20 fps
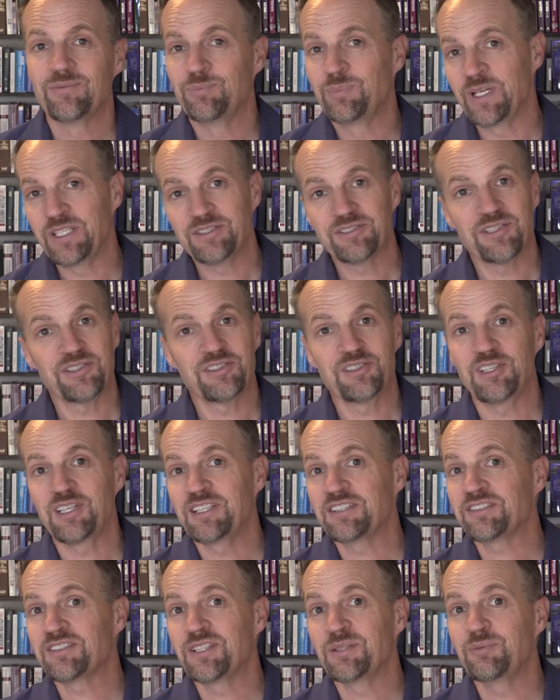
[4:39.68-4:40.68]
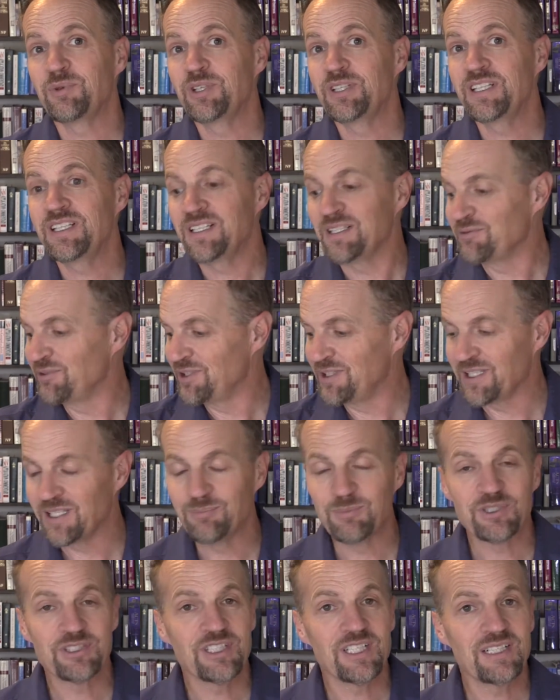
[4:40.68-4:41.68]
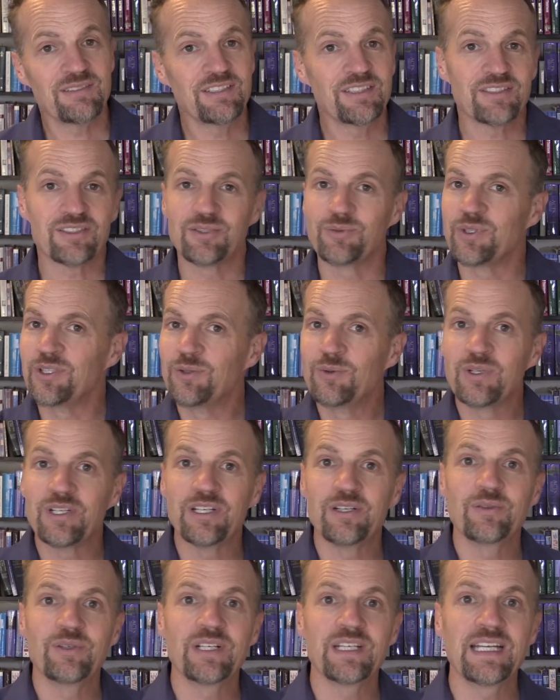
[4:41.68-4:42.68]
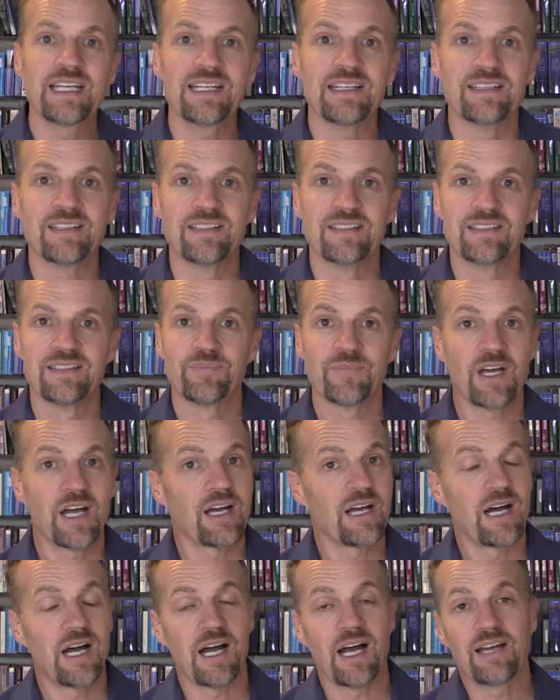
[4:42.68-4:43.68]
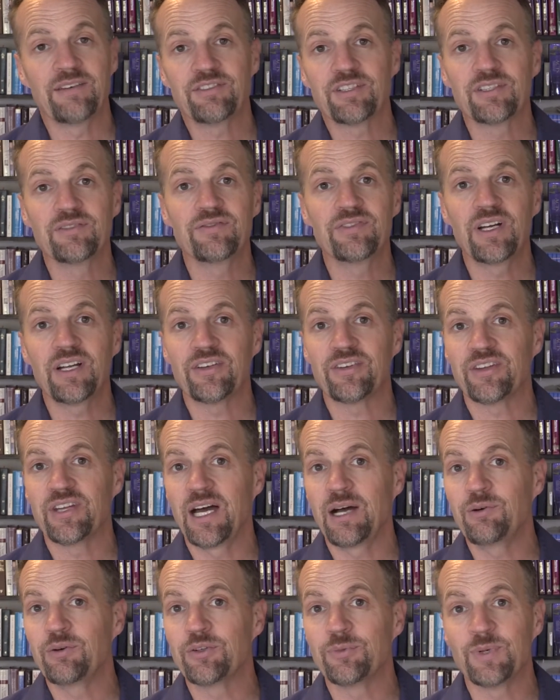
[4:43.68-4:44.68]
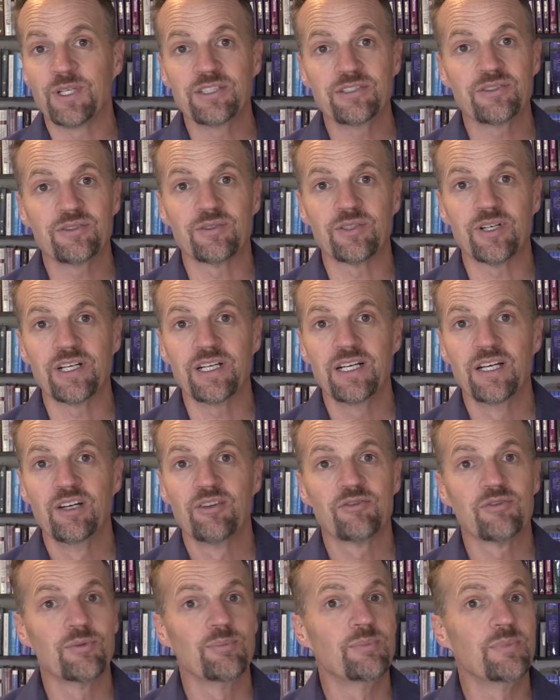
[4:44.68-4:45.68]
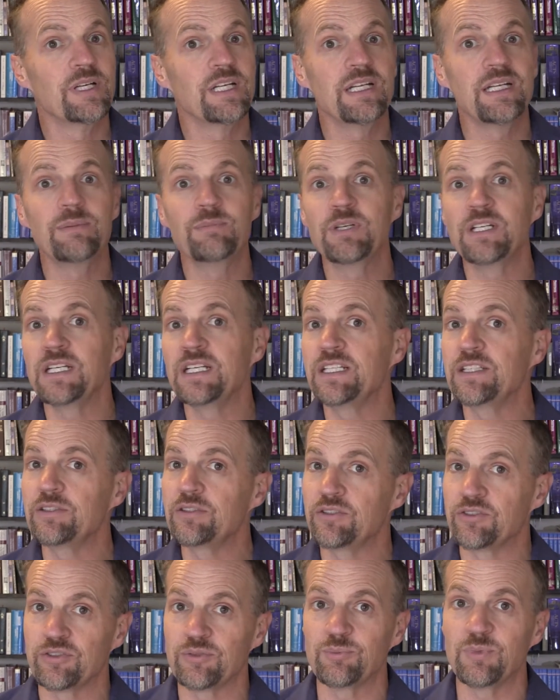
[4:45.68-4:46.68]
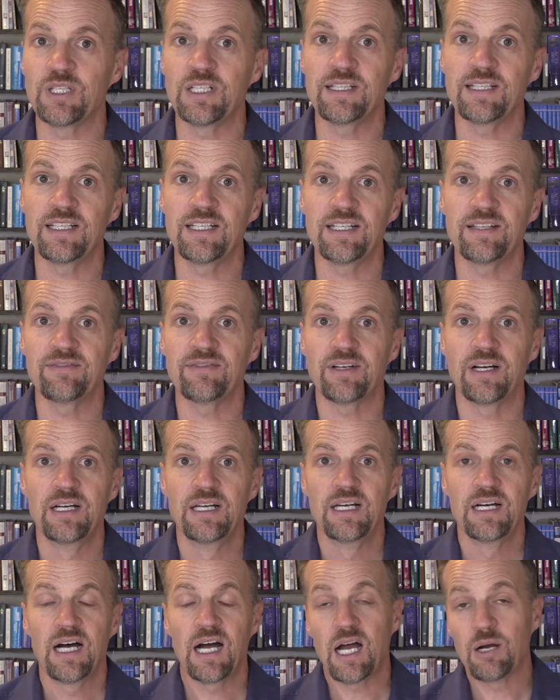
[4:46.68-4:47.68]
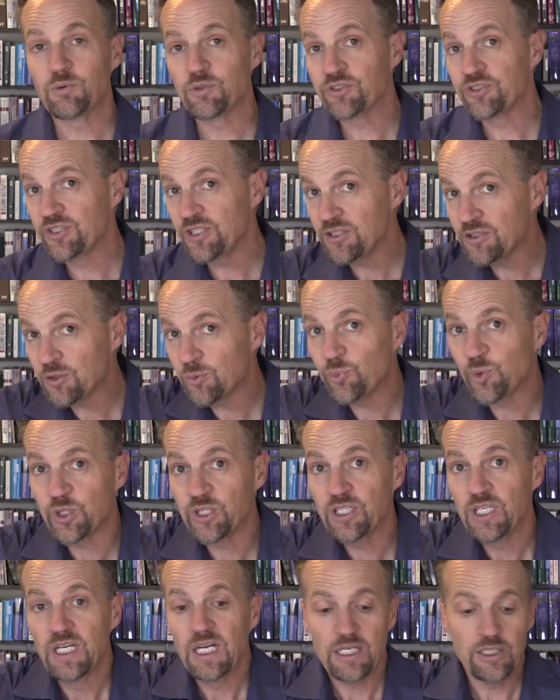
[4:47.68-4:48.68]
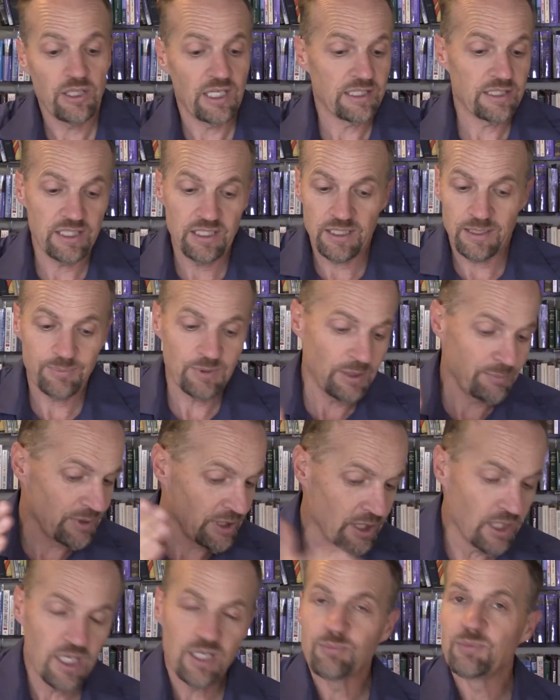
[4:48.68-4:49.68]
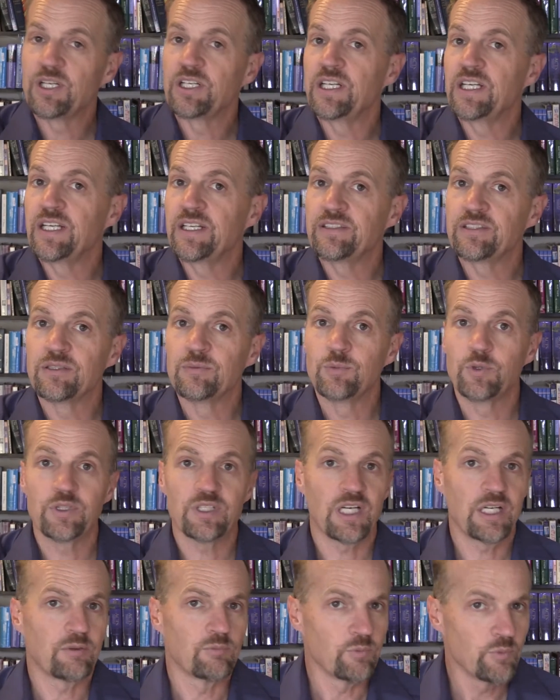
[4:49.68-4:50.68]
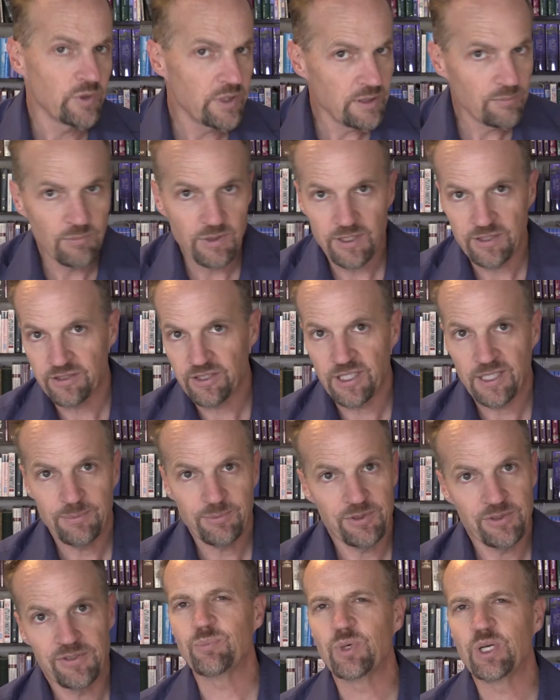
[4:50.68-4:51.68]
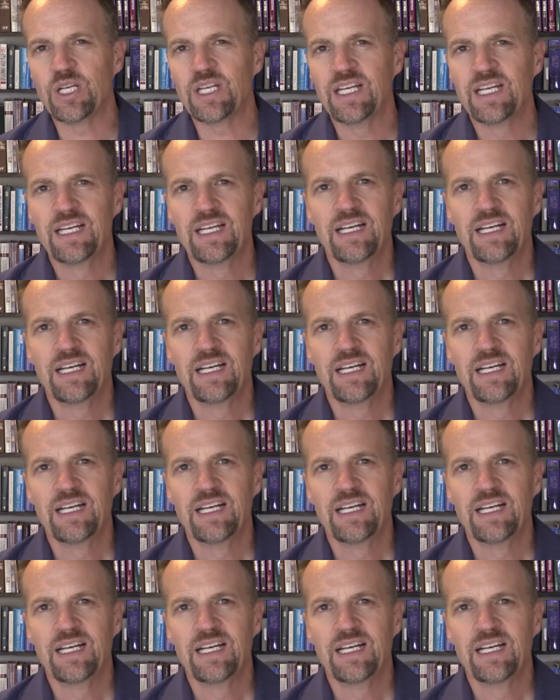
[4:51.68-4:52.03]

Based on the last time we did it. We didn't get much out of it, so we don't want to do it again. I have to confess, that was my story. For many, many years in my life, I was disciplined. You know, I'd get up, I'd be on my knees in the morning, I'd read my chapters, but